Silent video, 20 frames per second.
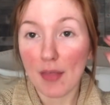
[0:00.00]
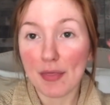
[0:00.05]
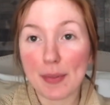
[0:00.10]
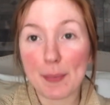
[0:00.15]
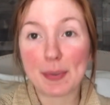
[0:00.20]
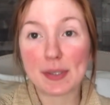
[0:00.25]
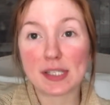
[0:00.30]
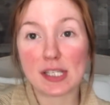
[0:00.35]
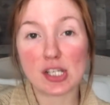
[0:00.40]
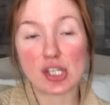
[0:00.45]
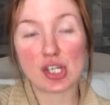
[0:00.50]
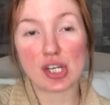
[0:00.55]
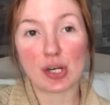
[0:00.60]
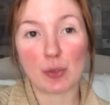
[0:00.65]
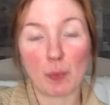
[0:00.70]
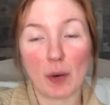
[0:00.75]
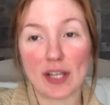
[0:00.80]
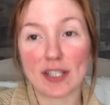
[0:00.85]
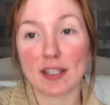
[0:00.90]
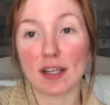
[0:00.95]
the
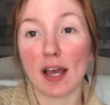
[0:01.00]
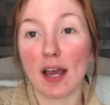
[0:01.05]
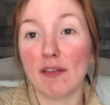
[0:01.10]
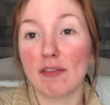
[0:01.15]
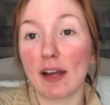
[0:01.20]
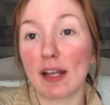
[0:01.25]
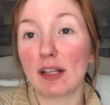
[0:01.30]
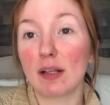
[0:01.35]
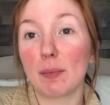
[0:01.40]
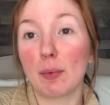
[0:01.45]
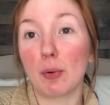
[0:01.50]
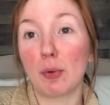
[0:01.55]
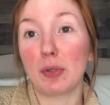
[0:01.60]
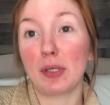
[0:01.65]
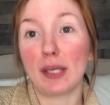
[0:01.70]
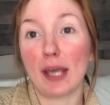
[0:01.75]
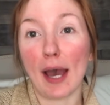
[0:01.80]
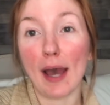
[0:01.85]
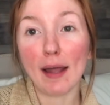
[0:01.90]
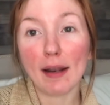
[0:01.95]
position wasn't available
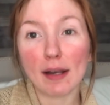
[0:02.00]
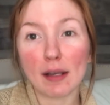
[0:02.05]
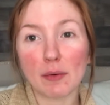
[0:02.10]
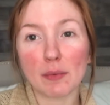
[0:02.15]
yet.